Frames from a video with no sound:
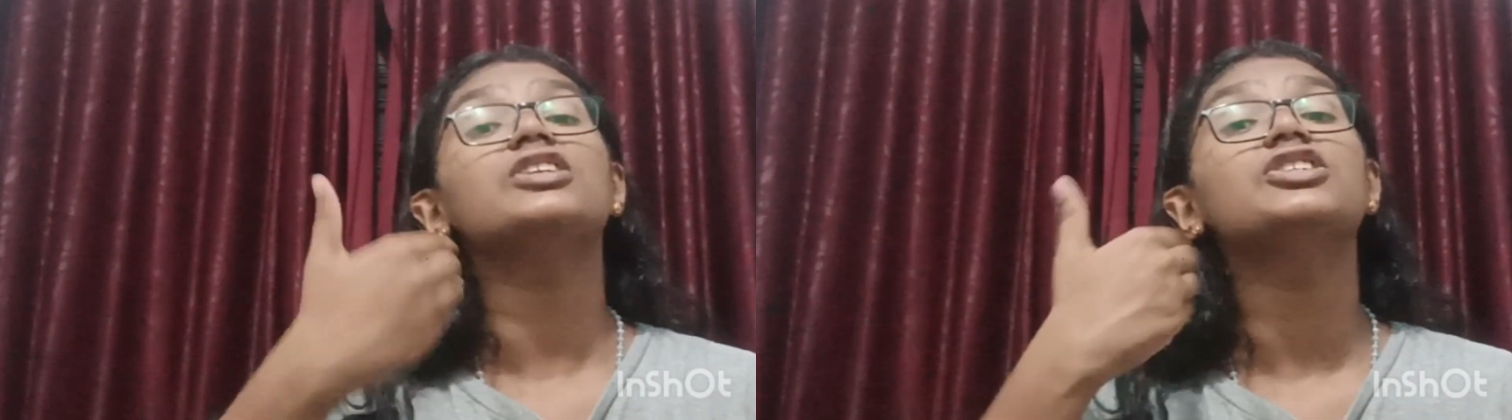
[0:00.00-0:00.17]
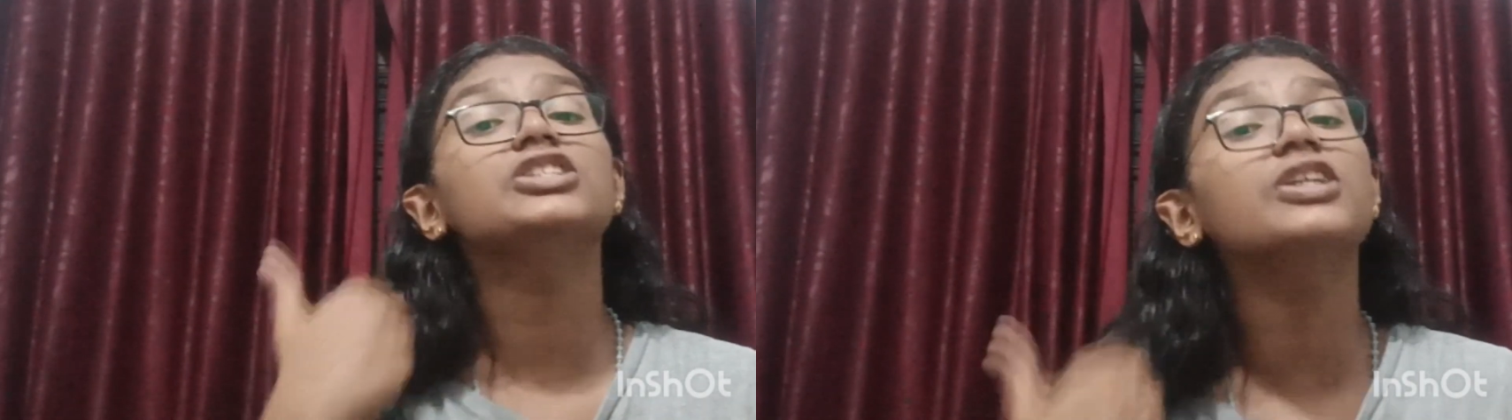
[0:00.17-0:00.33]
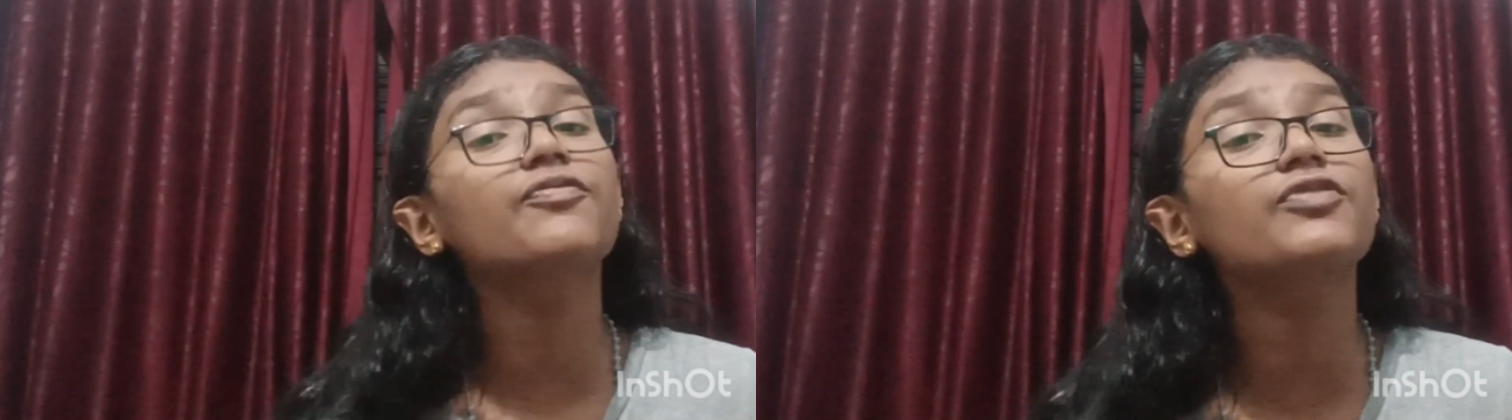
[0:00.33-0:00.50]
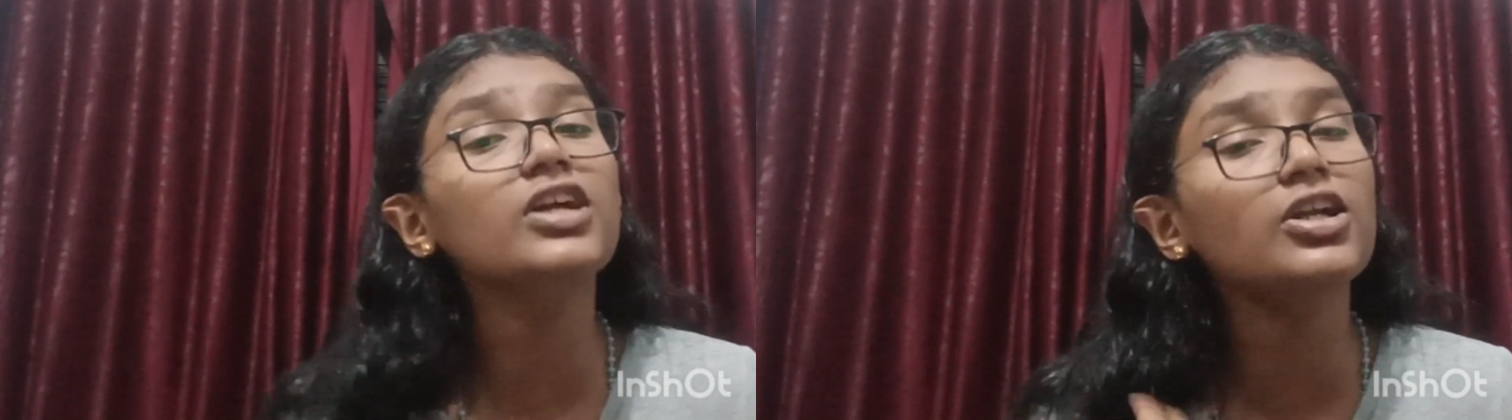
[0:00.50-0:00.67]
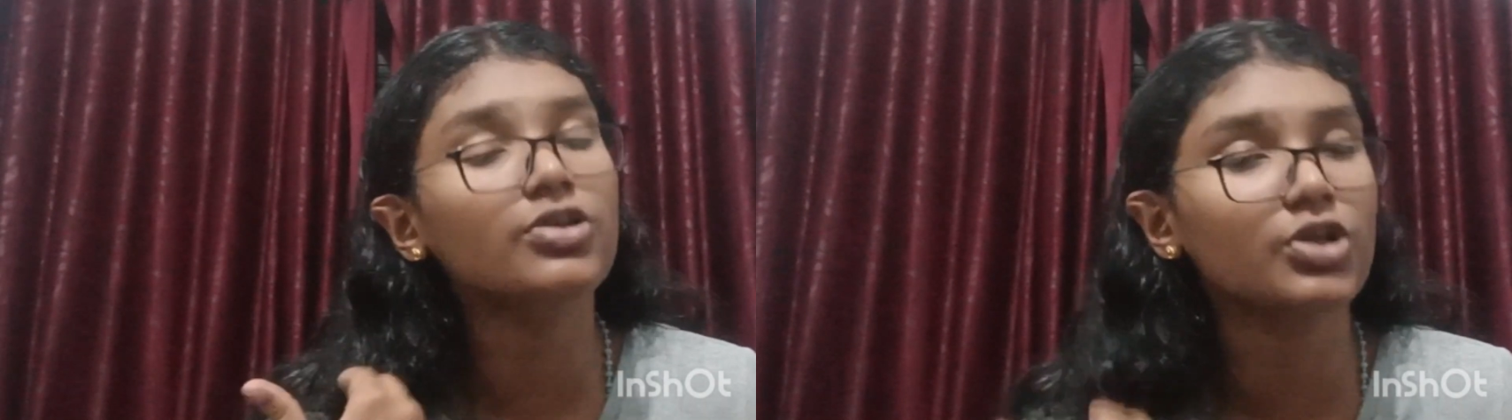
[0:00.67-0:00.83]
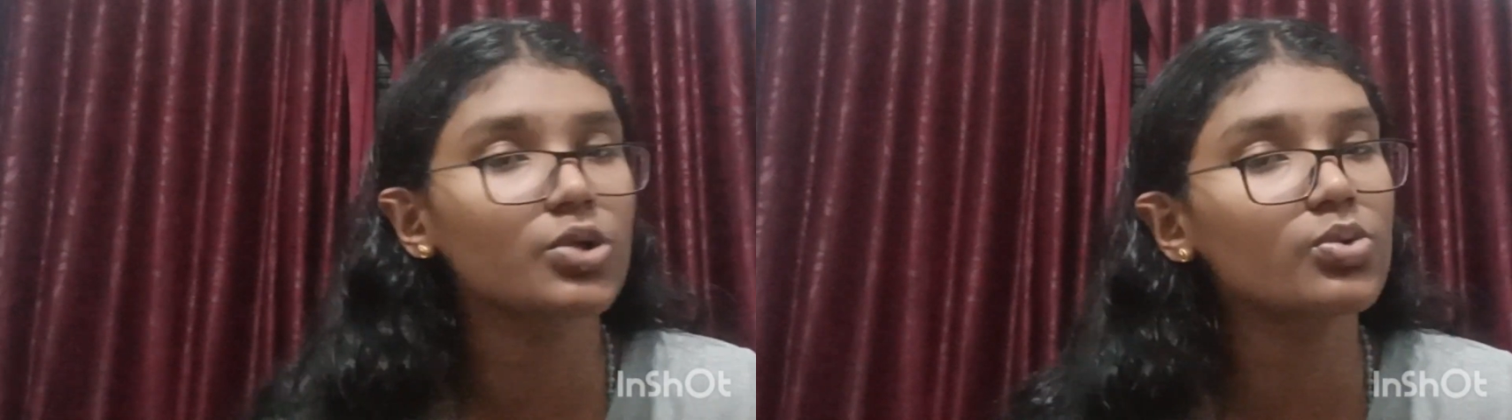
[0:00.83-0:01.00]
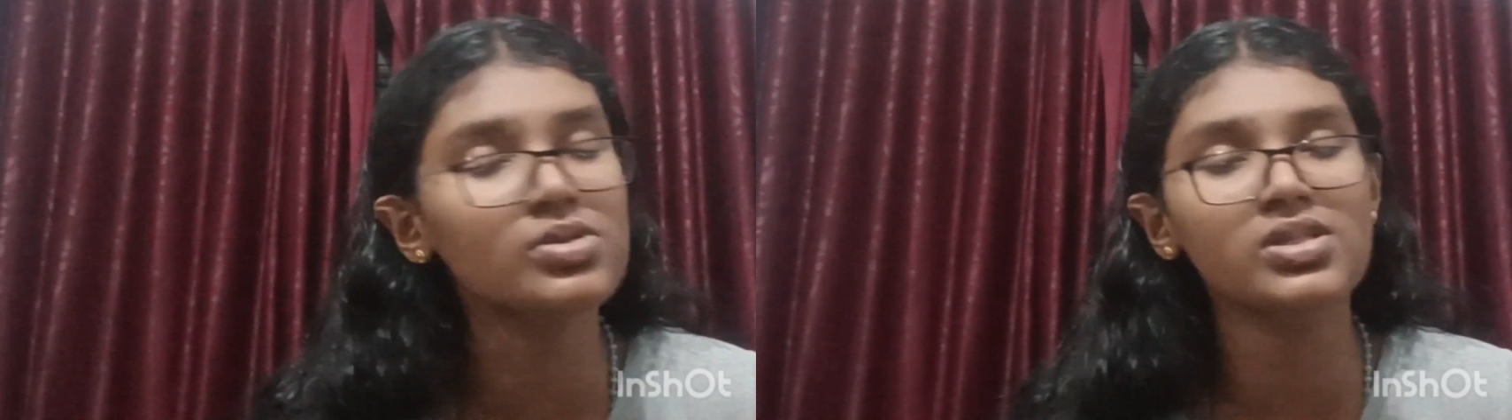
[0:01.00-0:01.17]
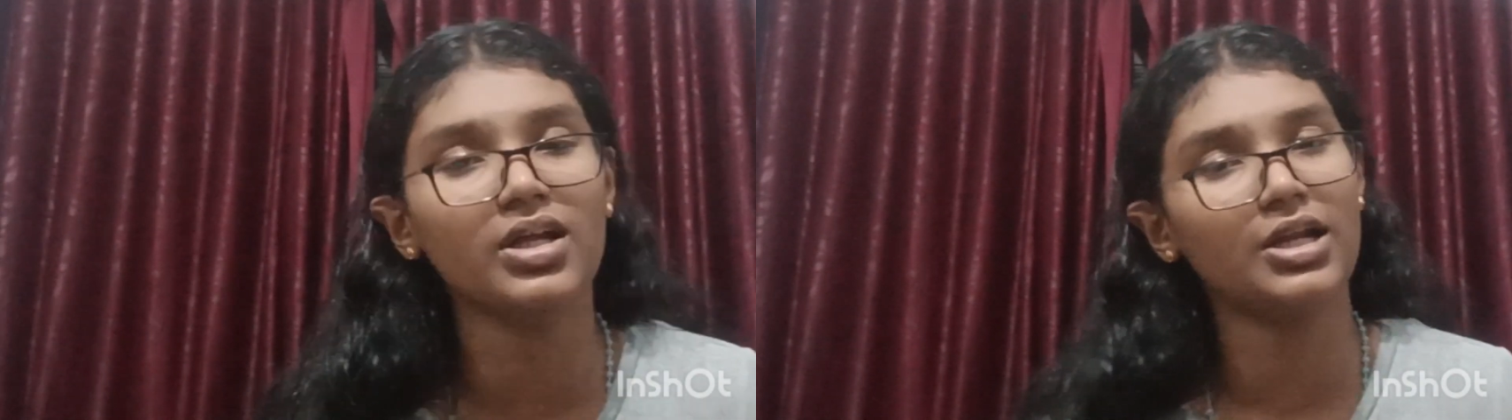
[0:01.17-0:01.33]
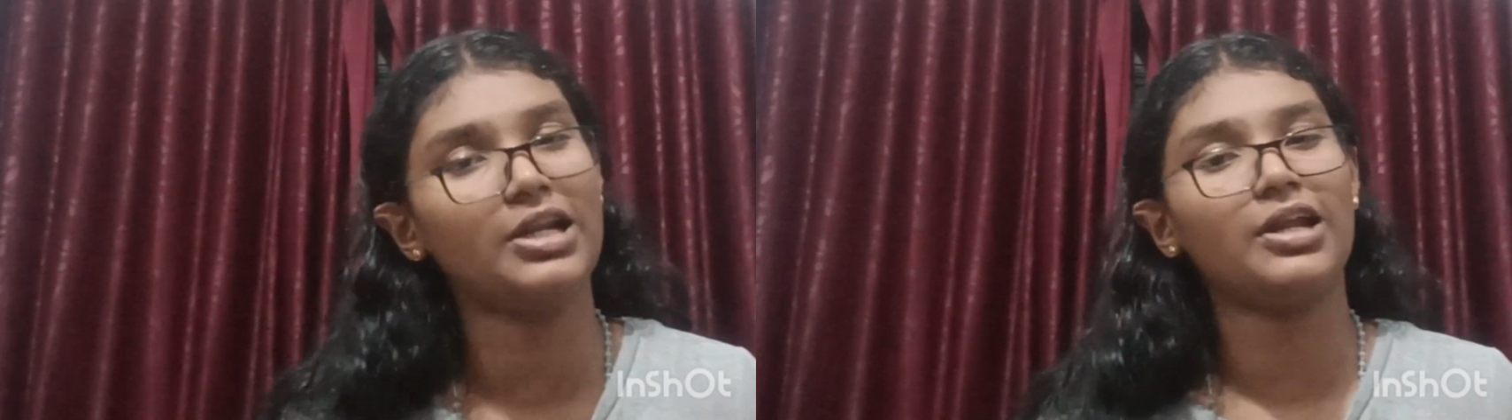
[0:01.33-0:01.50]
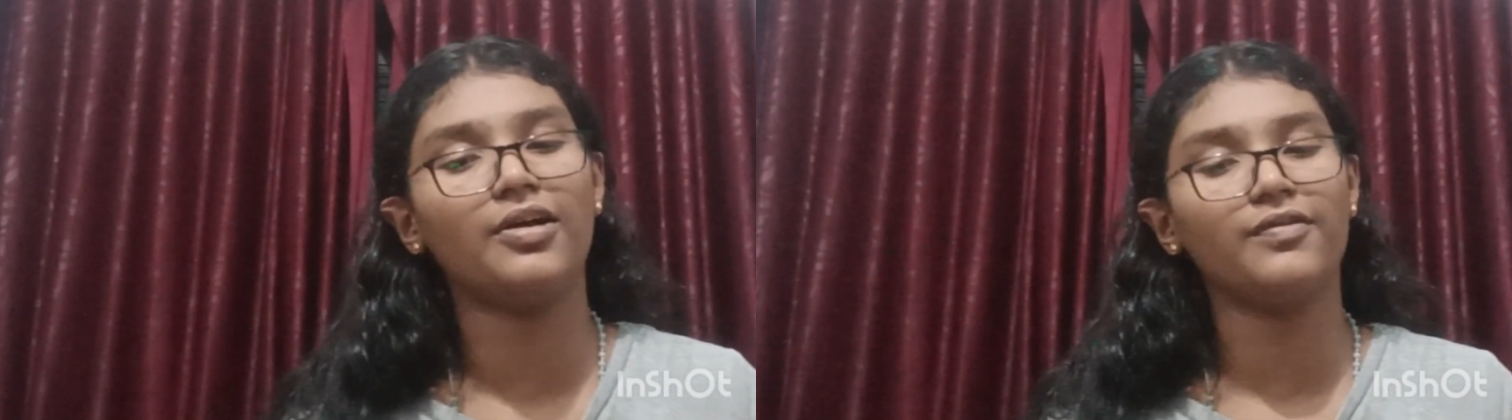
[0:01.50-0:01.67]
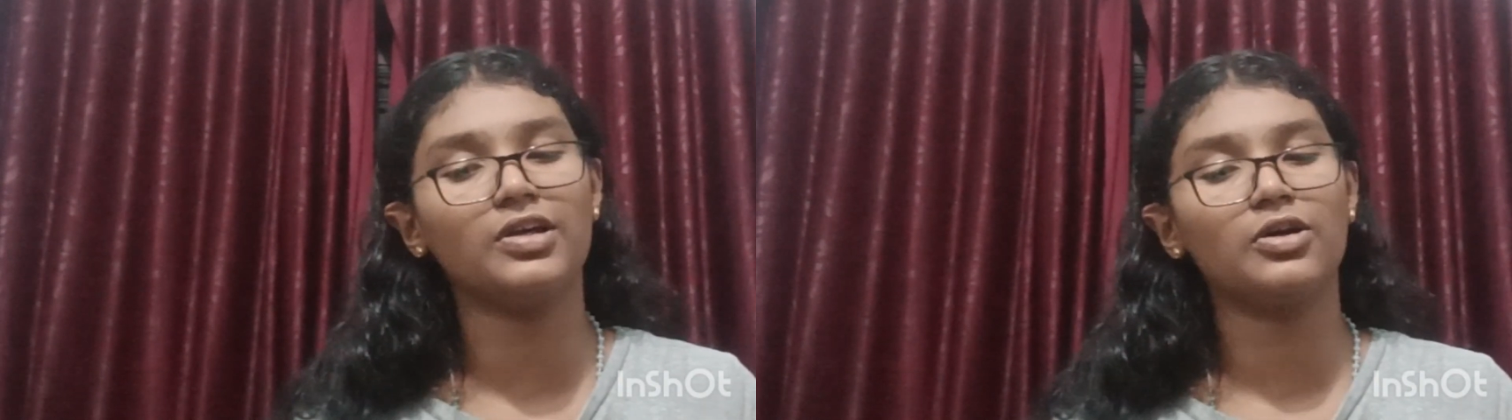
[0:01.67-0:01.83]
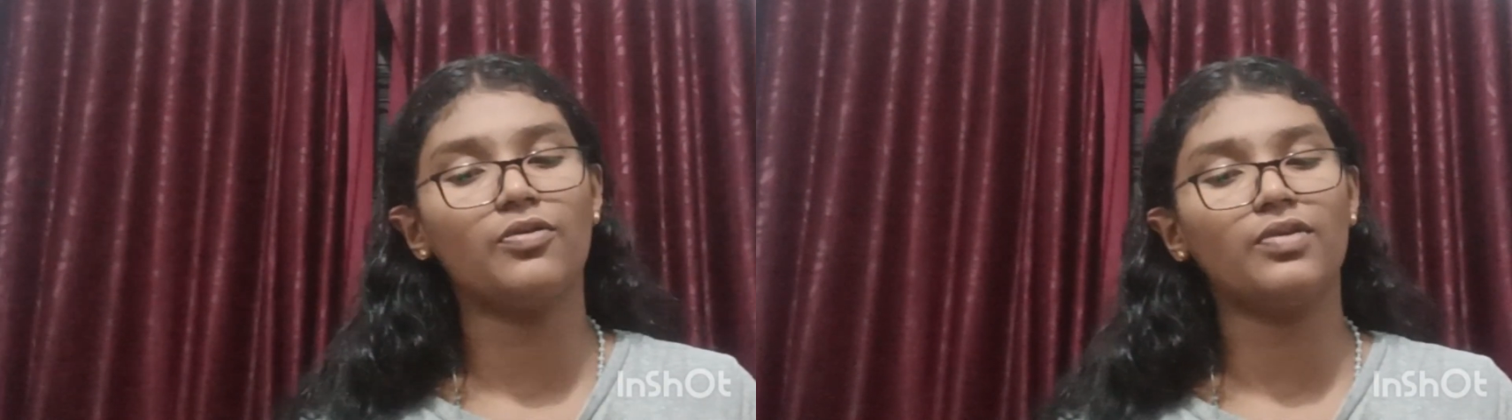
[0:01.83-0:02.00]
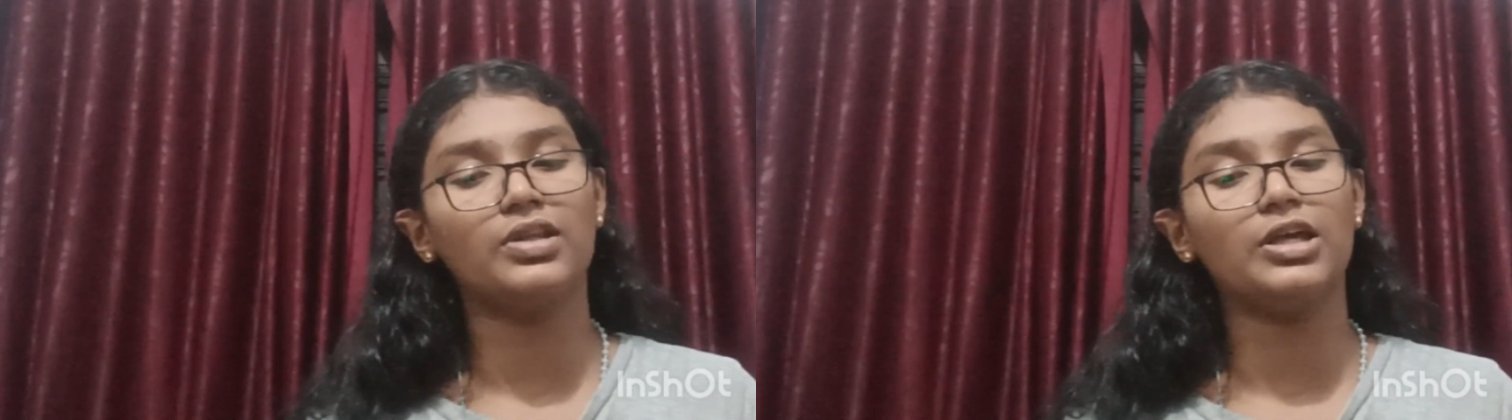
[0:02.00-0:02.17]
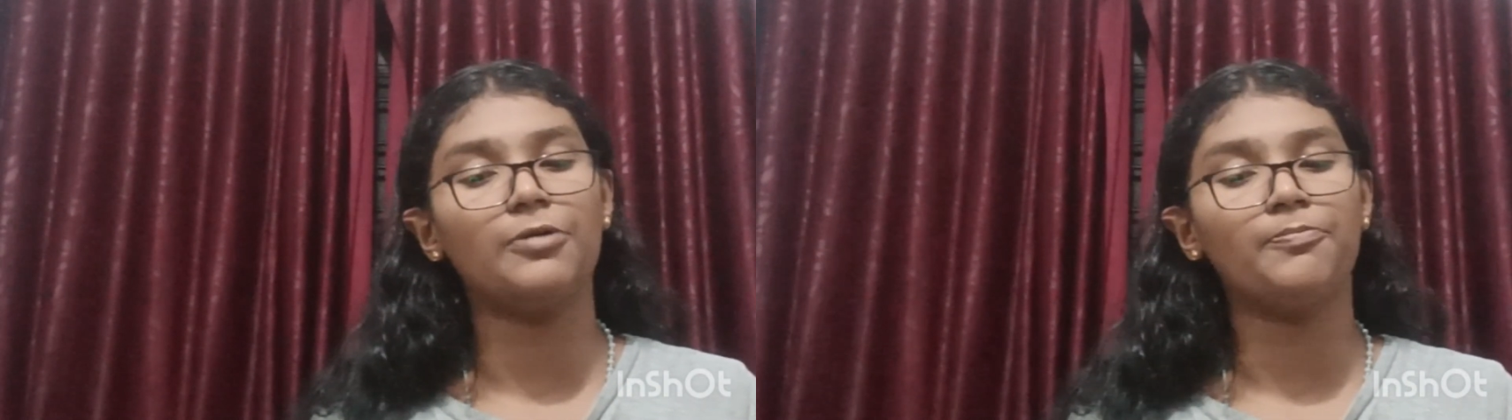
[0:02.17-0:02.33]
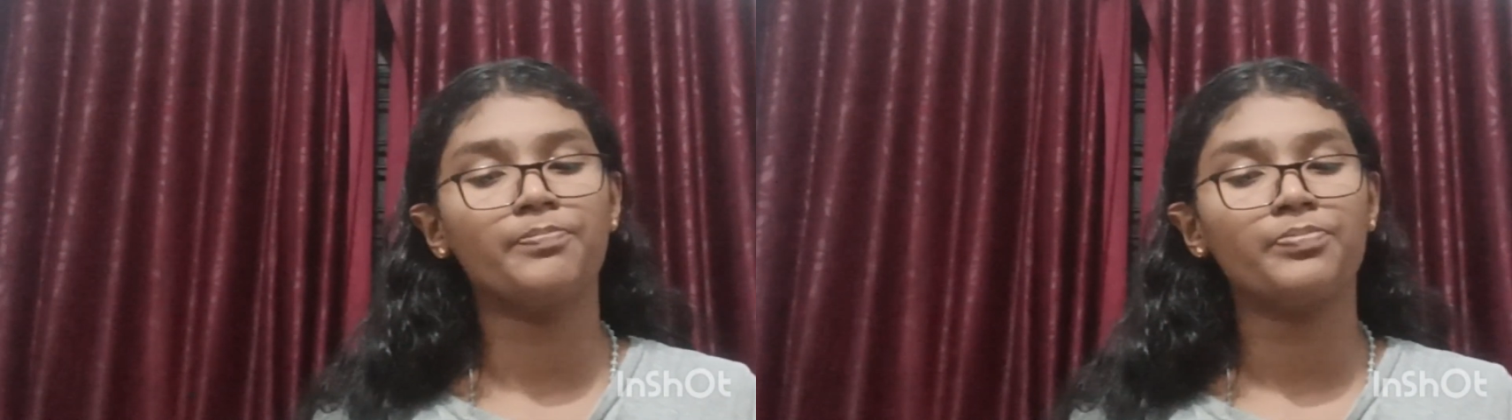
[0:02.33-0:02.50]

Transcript: shifting dunes are arriving over there.